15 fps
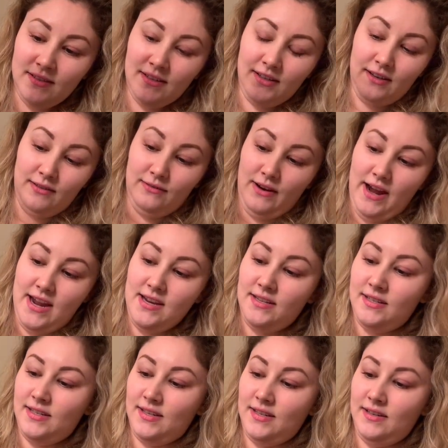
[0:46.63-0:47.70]
All
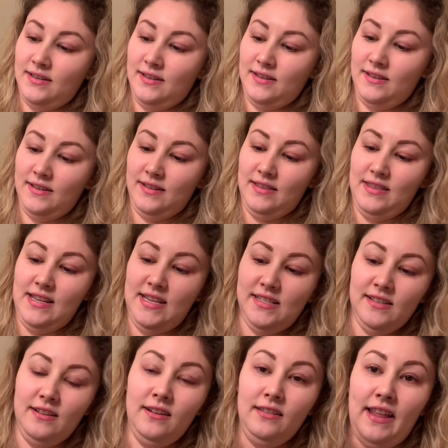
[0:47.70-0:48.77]
right, and these
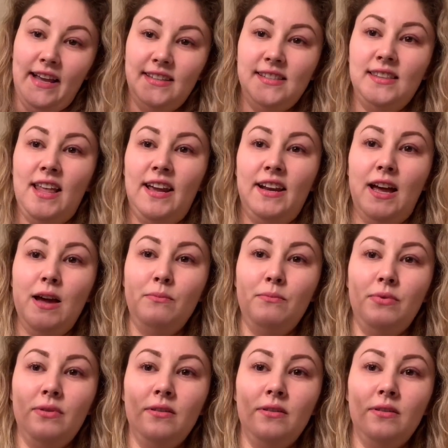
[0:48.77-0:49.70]
little lights light up.